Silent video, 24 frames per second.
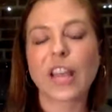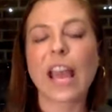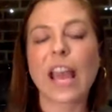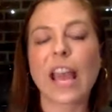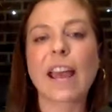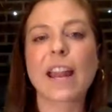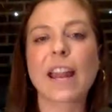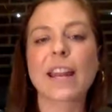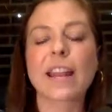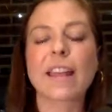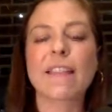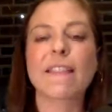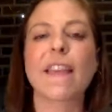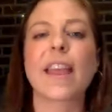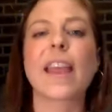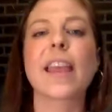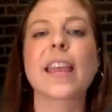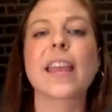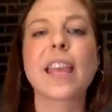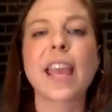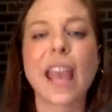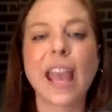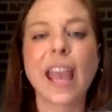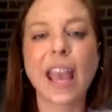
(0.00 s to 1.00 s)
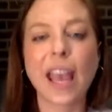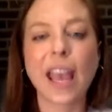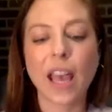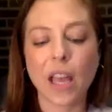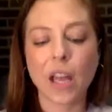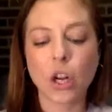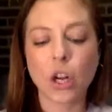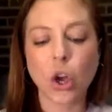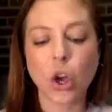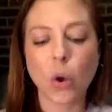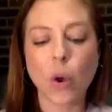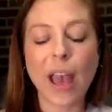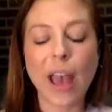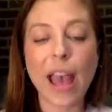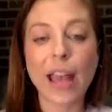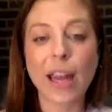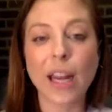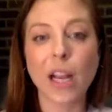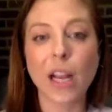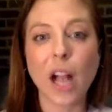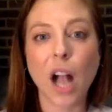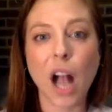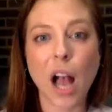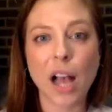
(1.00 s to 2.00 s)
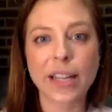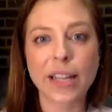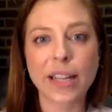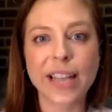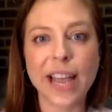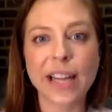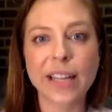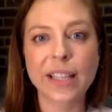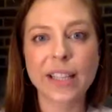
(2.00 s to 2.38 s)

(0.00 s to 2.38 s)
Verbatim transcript: and they can go ahead and contact